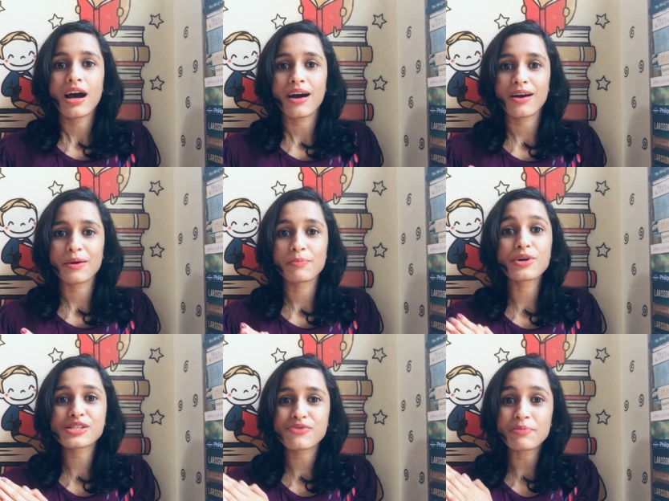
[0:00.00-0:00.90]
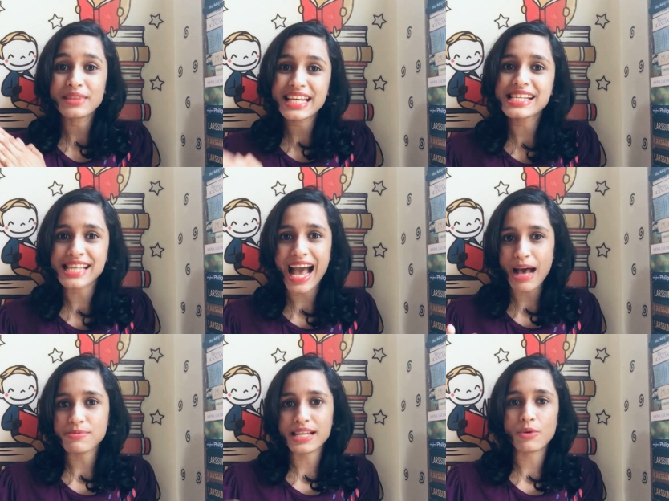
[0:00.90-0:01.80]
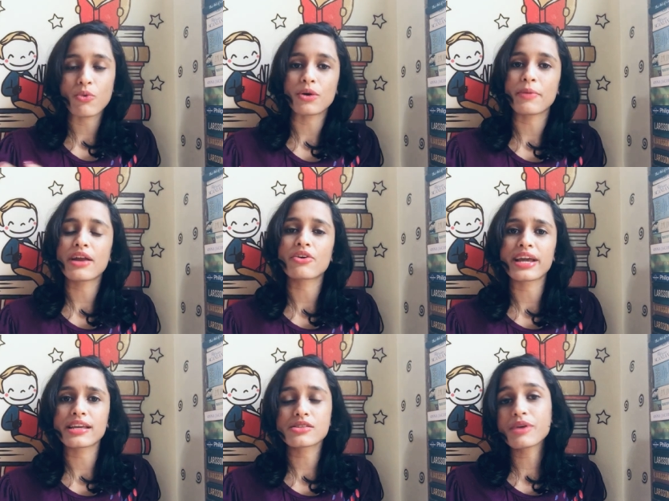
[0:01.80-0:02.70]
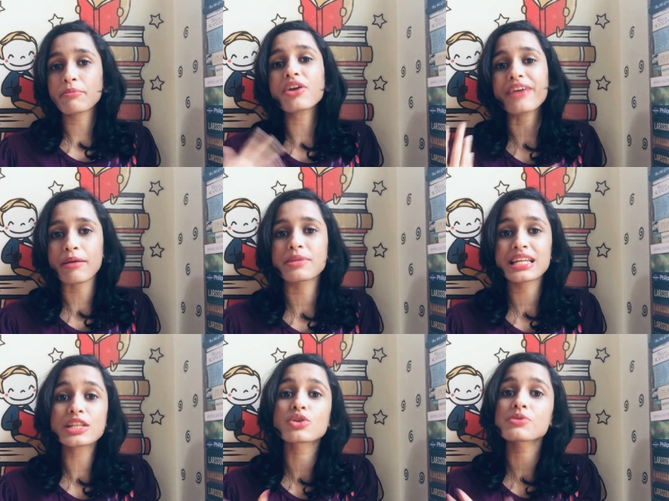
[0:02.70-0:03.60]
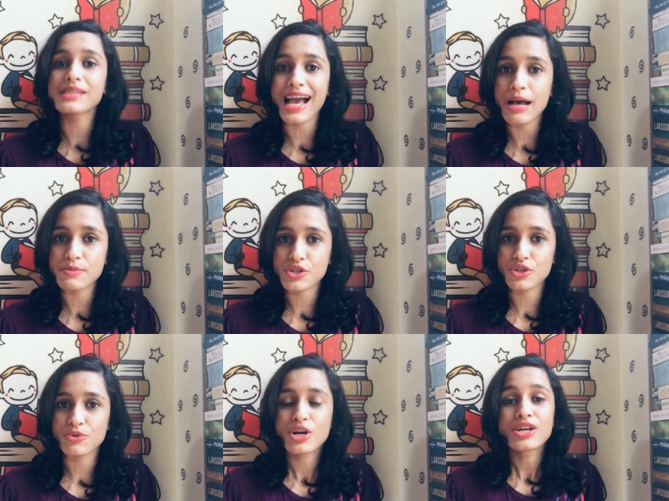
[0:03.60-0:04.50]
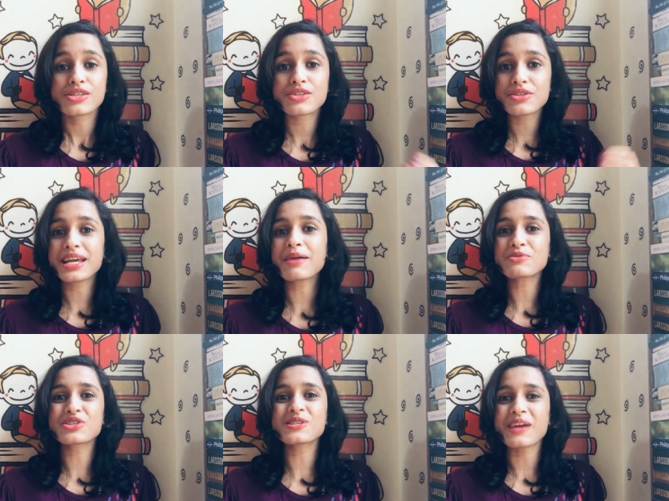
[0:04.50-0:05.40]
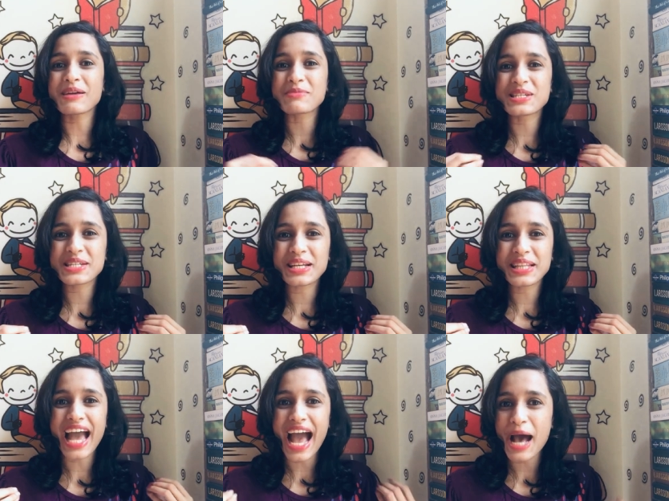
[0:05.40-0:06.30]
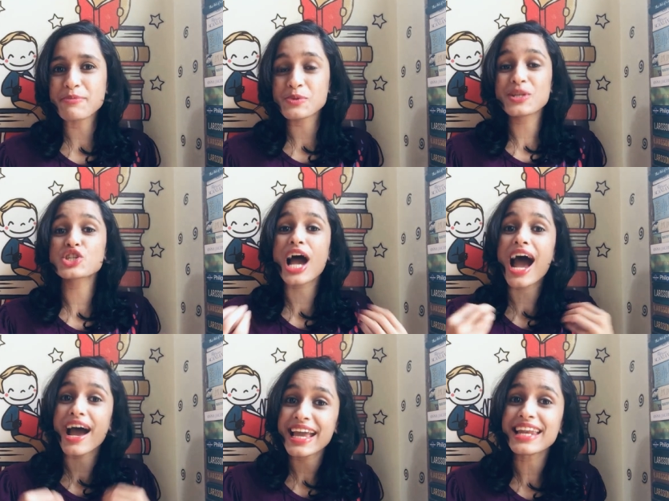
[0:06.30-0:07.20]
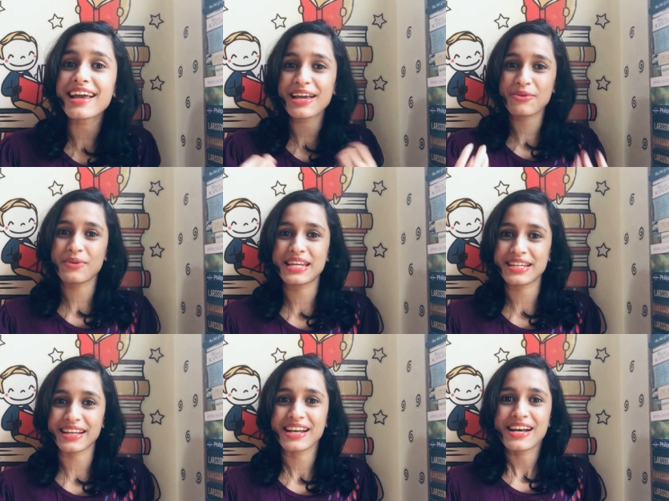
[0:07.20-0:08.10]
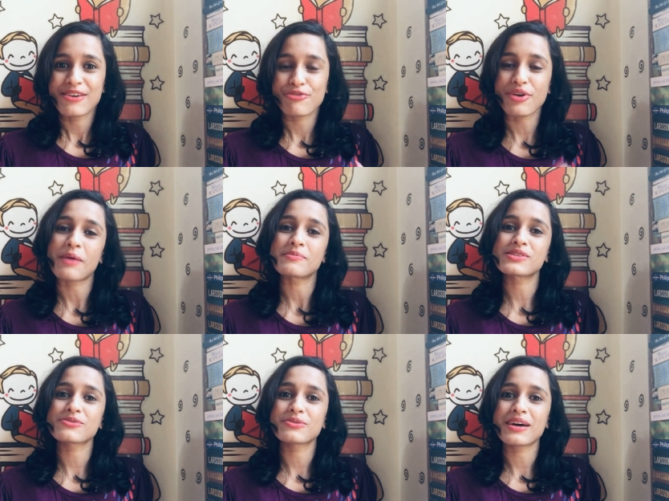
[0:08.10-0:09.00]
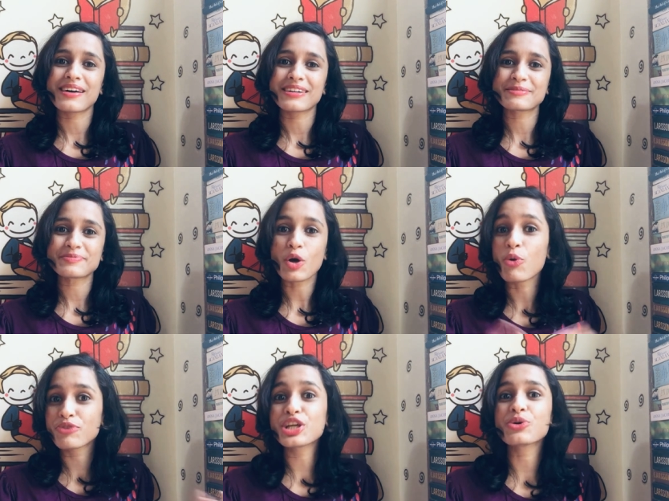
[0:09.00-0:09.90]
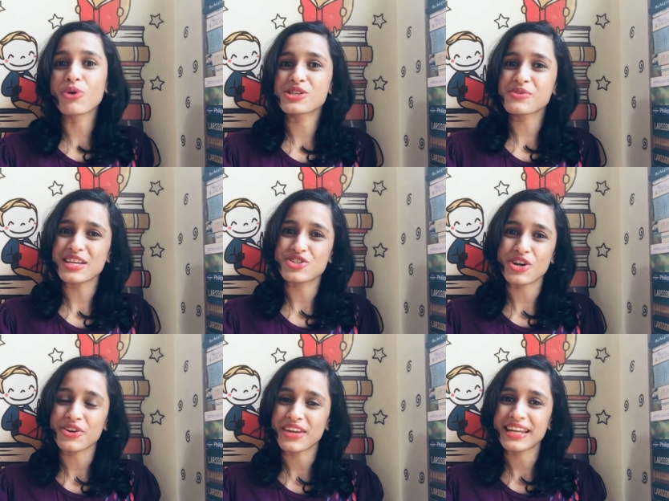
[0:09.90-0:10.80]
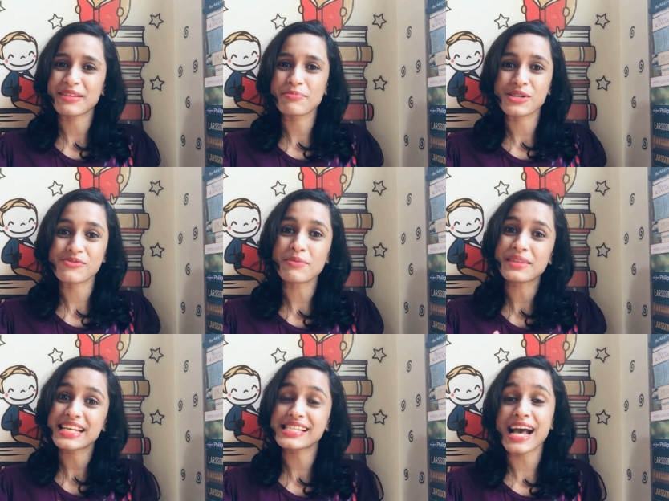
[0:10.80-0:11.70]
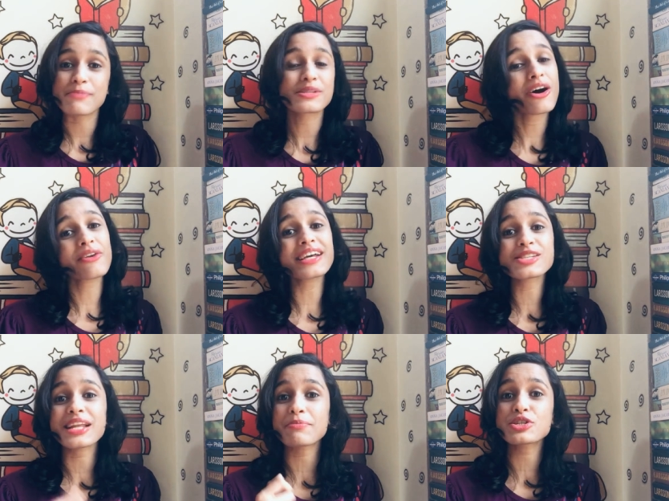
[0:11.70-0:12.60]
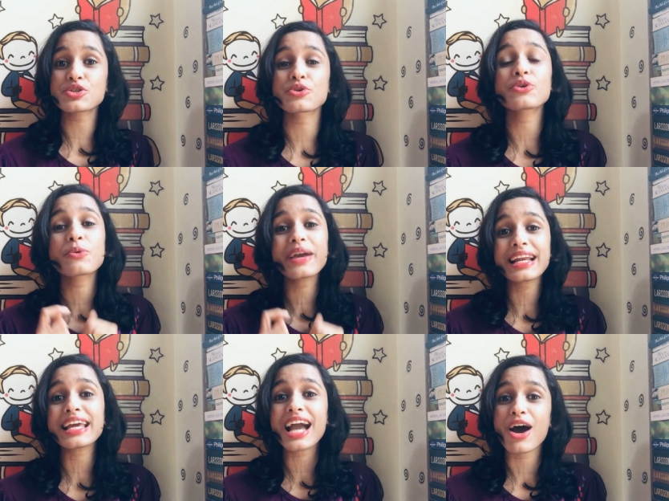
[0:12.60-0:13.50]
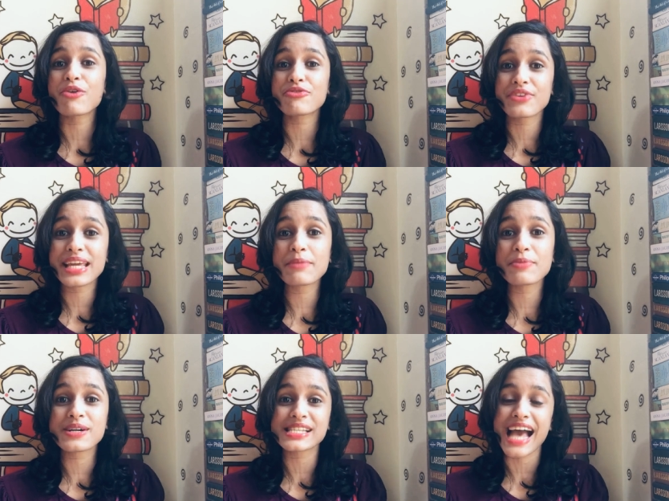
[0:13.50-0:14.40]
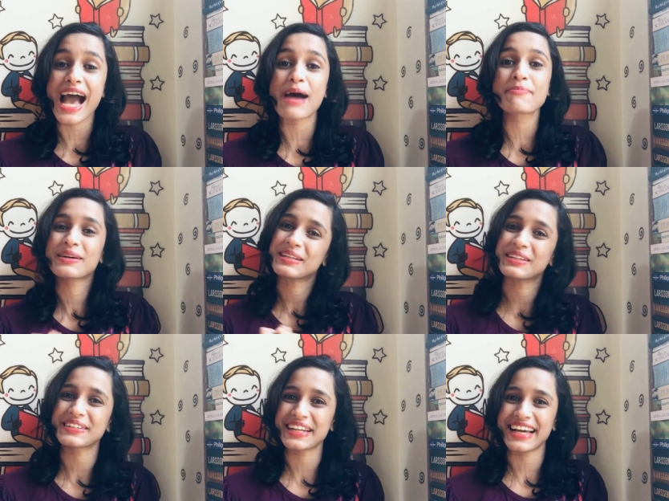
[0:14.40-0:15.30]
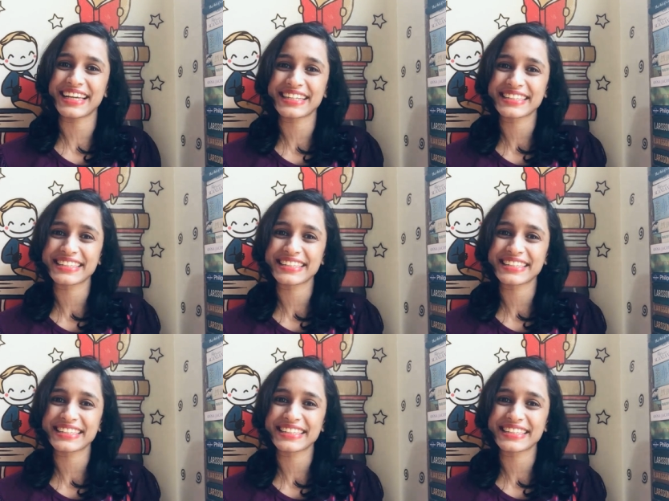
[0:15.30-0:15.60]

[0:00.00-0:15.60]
uh, books from these apps like wattpad or Inkitt so i'm not recommending those apps to you so today i'm just recommending the apps which i like reading from. So uh, hopefully you also enjoy reading books from these apps. All right, so let me show you quickly how free books app look like.